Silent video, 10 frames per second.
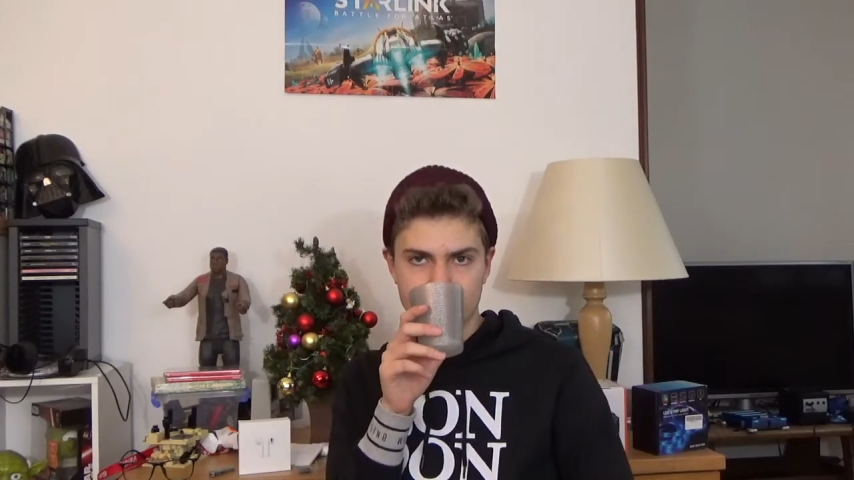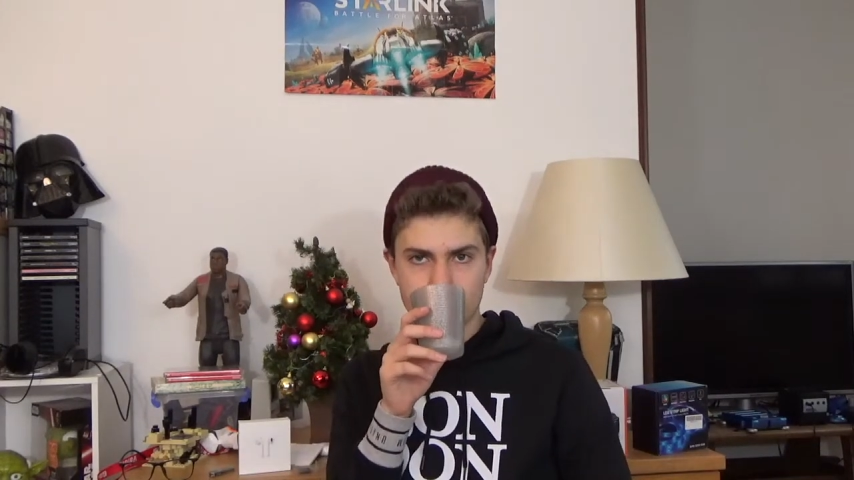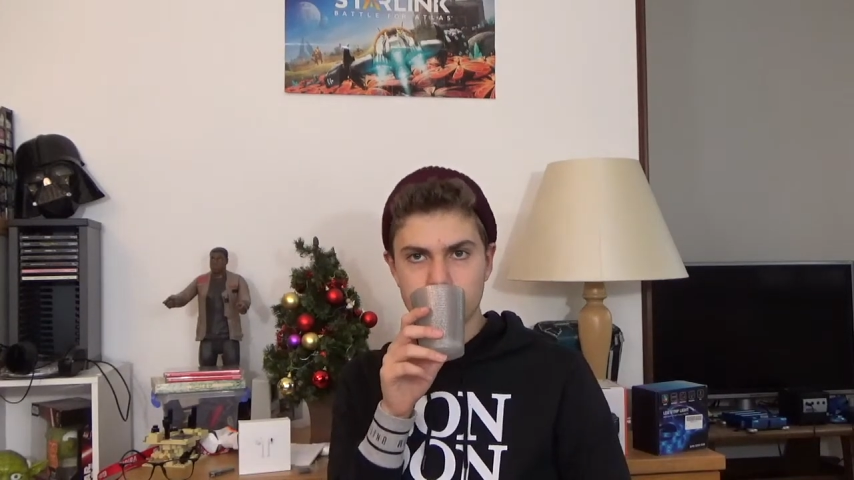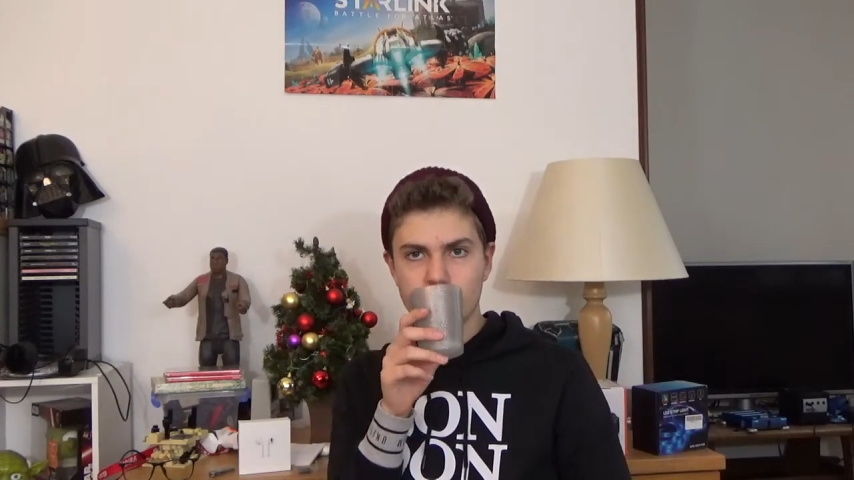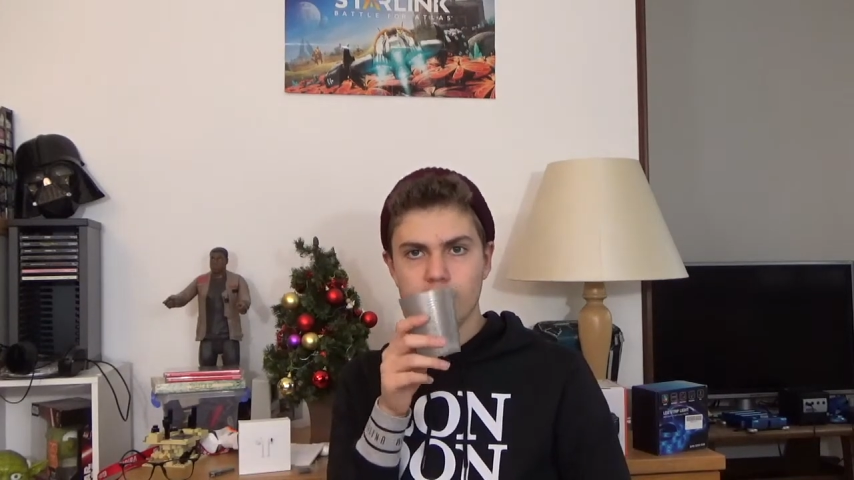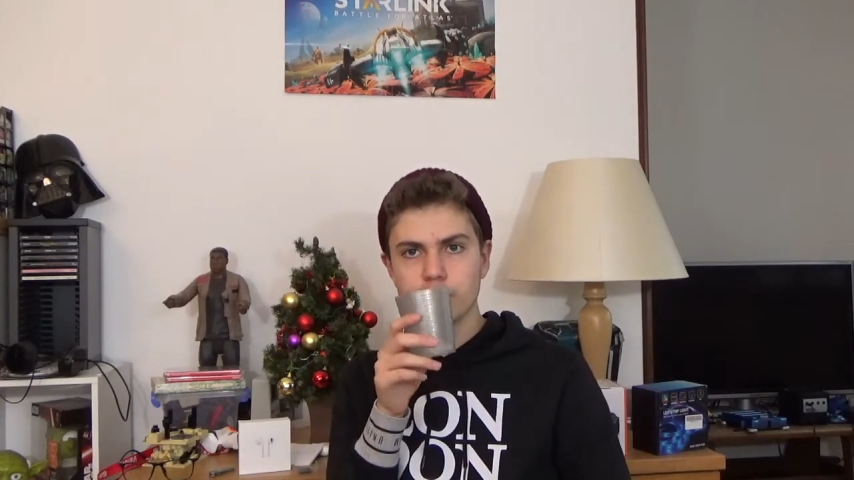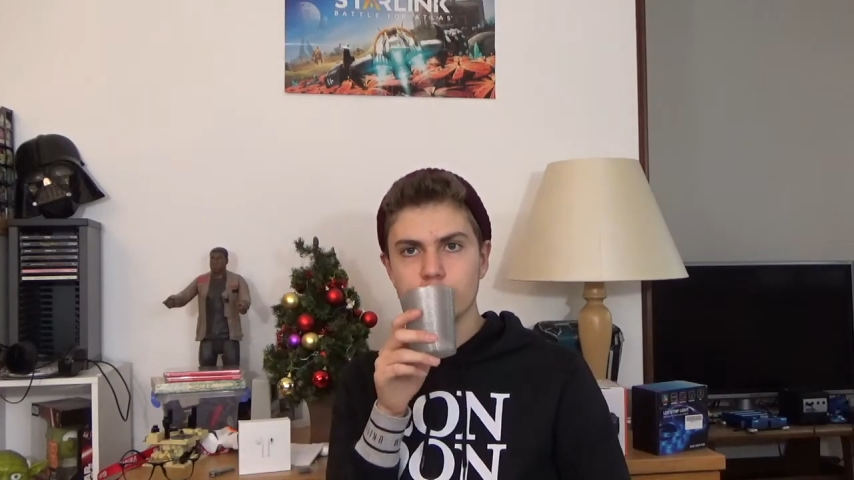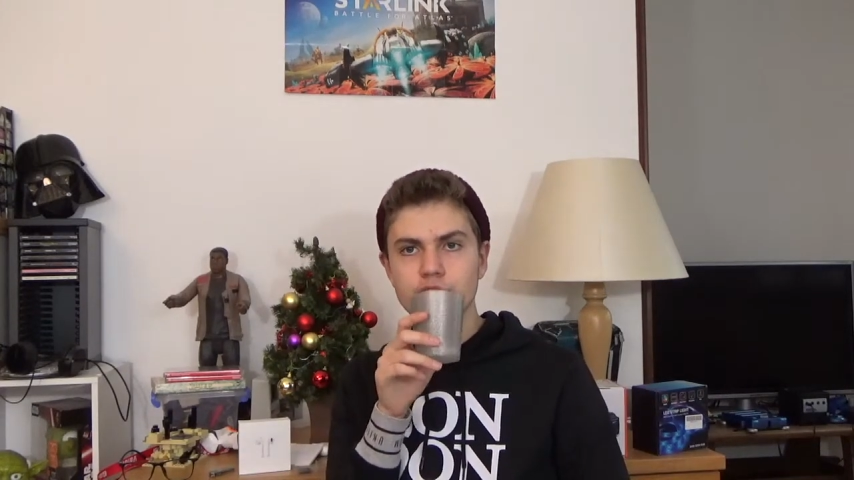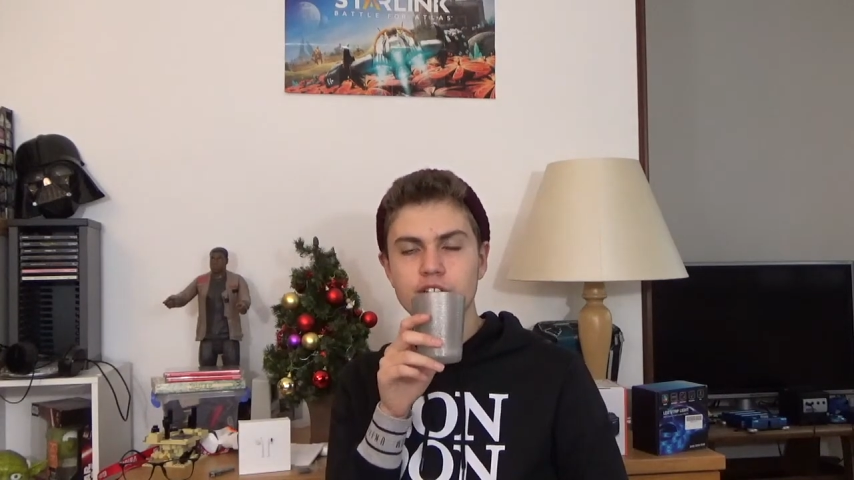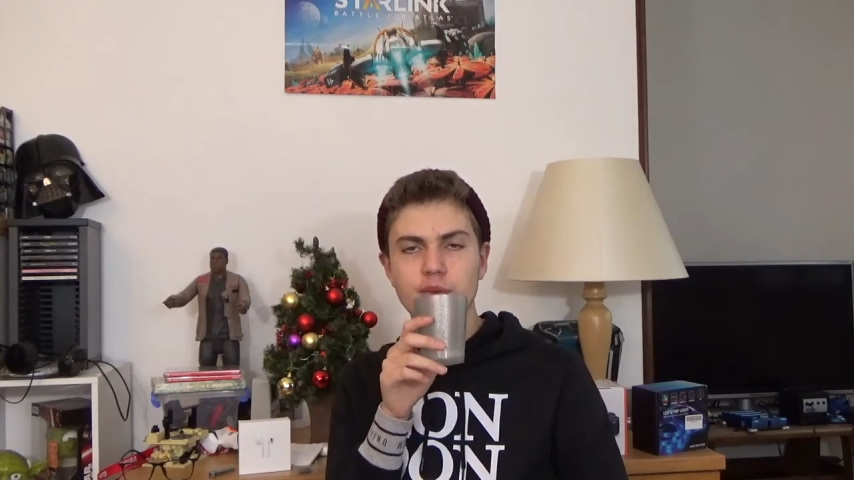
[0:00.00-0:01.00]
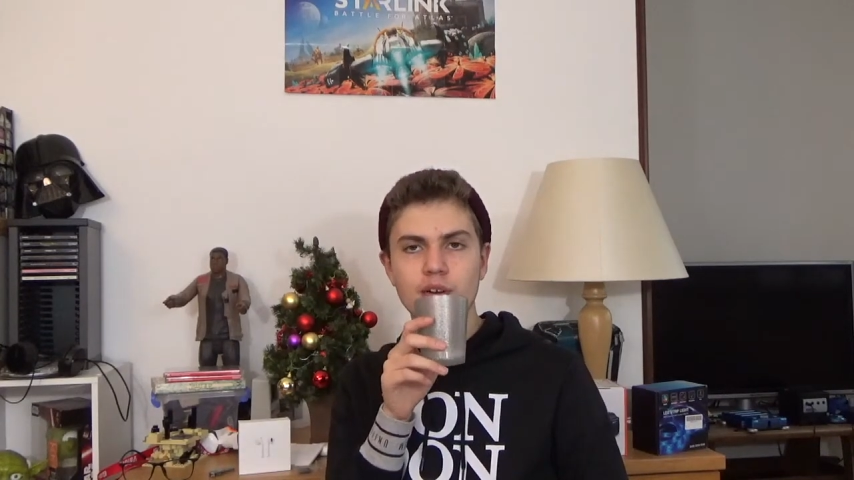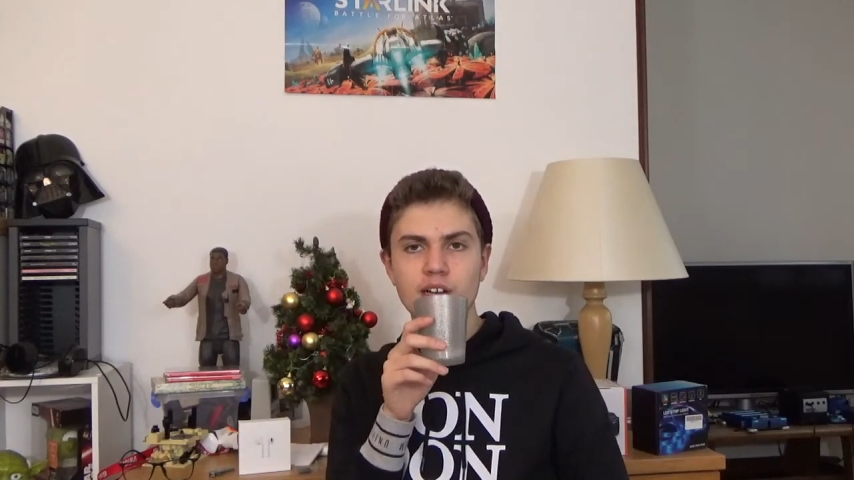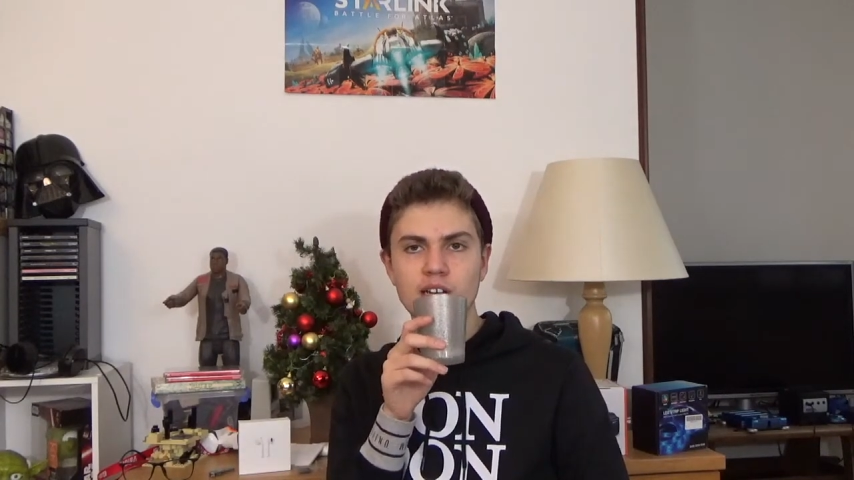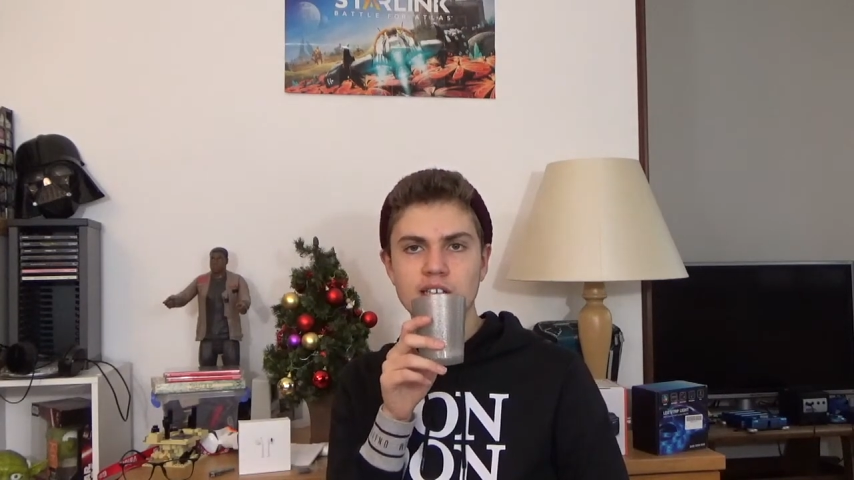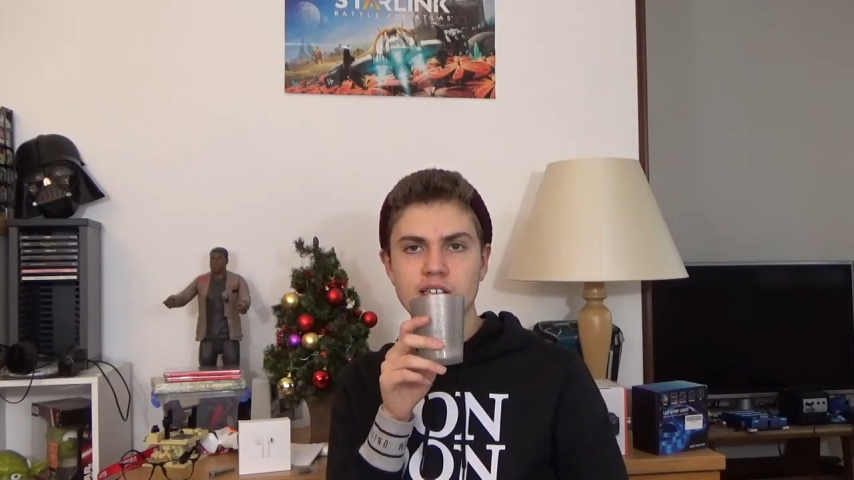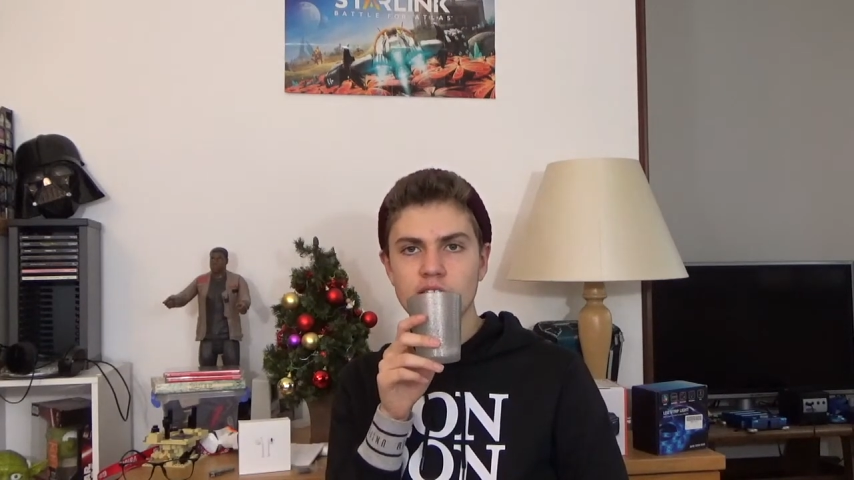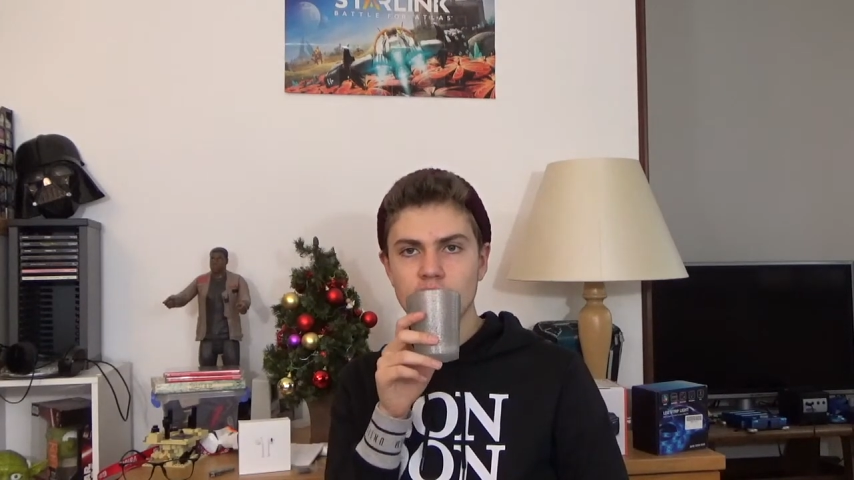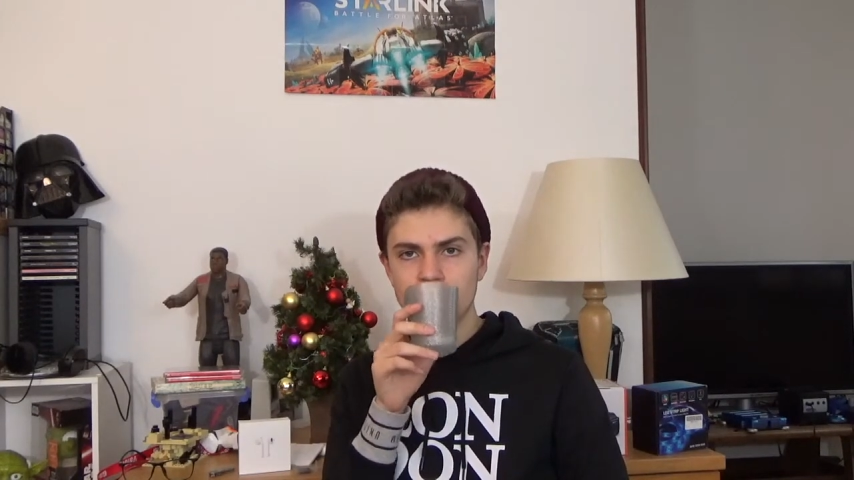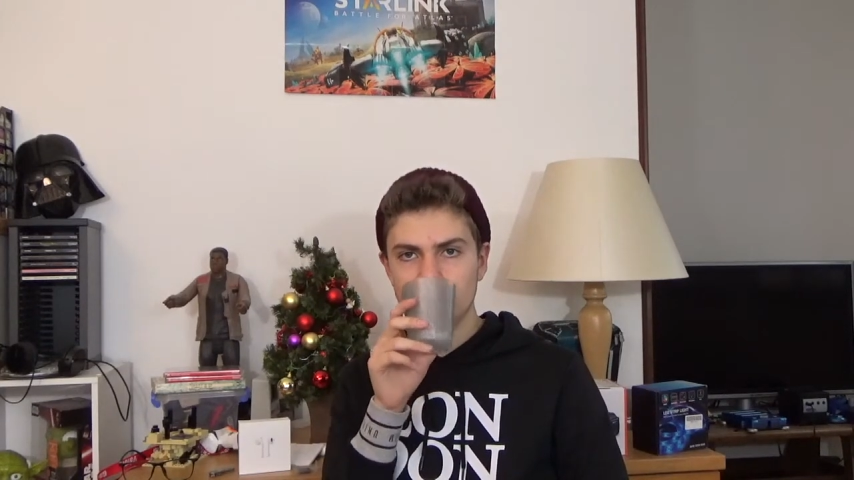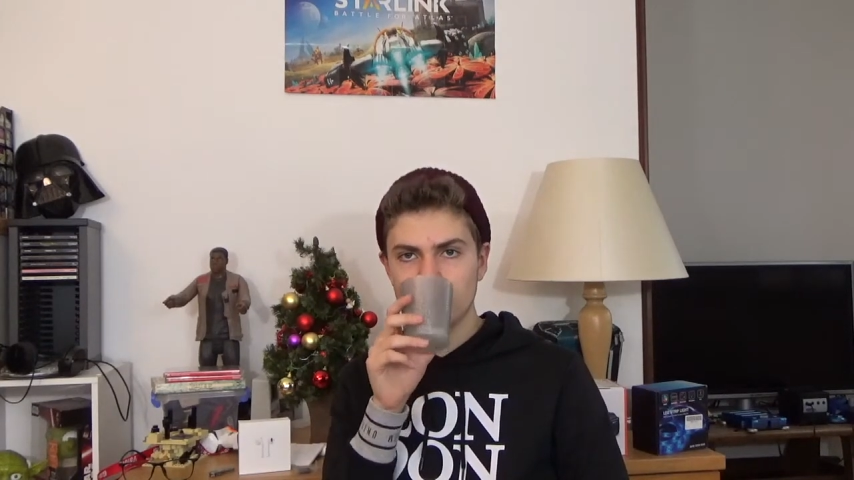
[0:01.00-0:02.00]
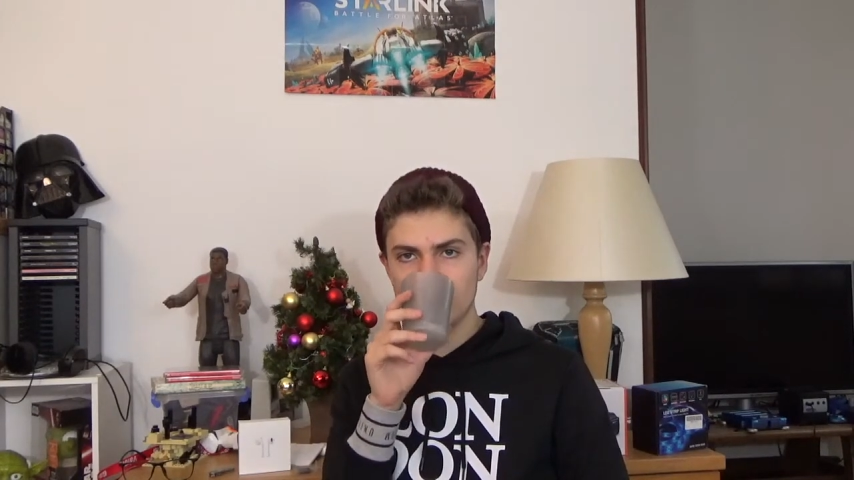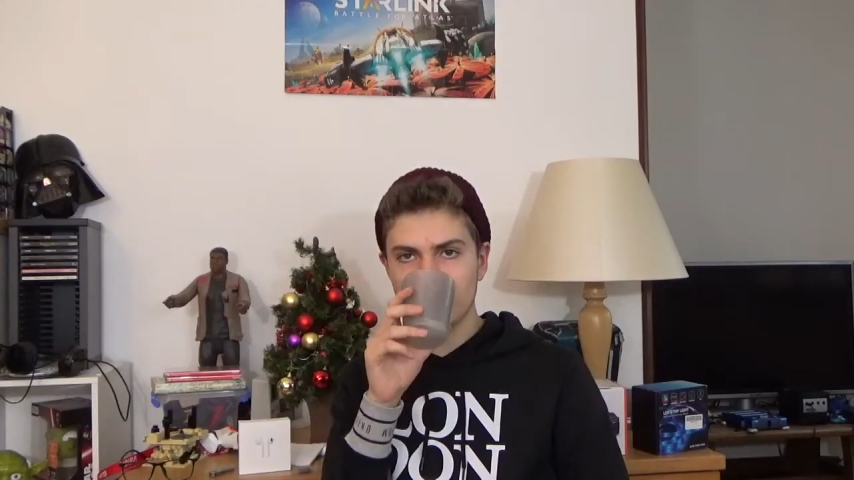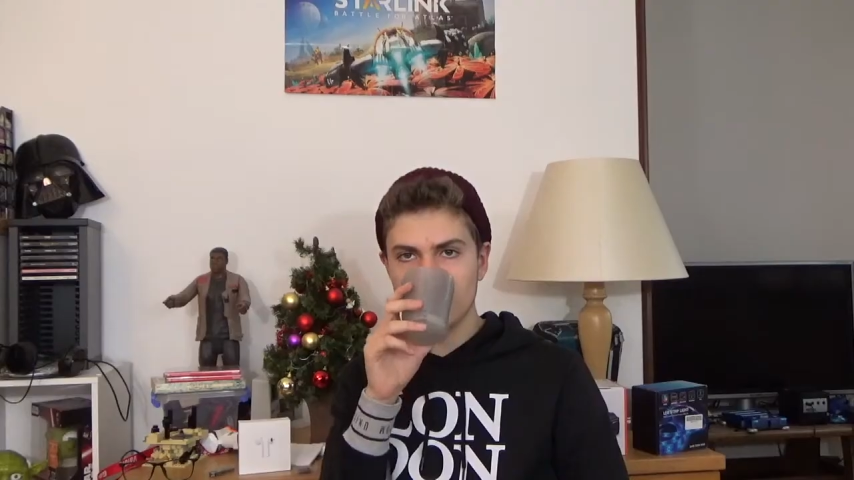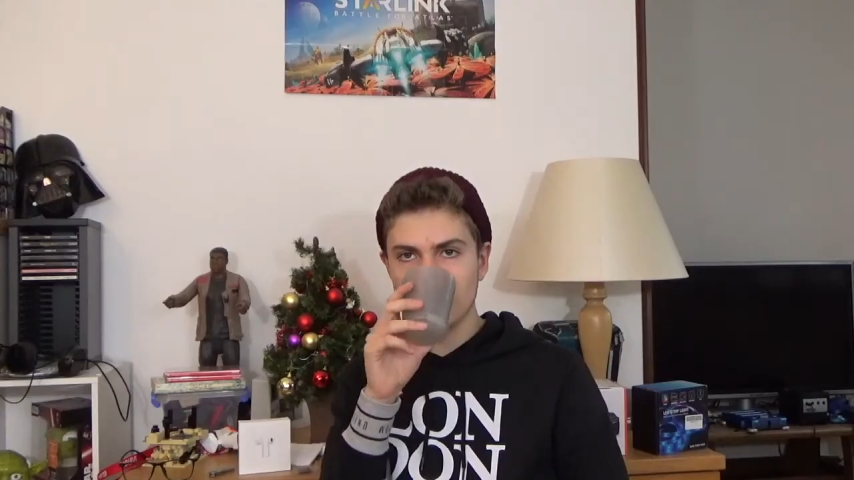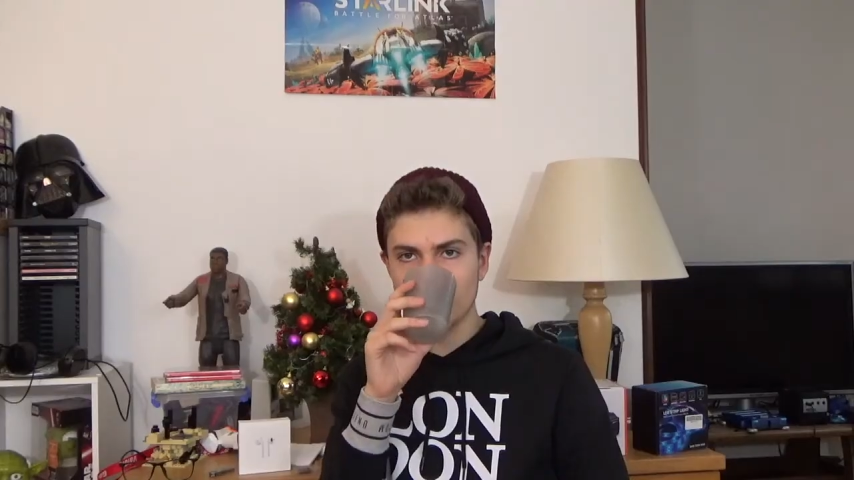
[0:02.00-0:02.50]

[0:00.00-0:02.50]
so I was wondering why it didn't look as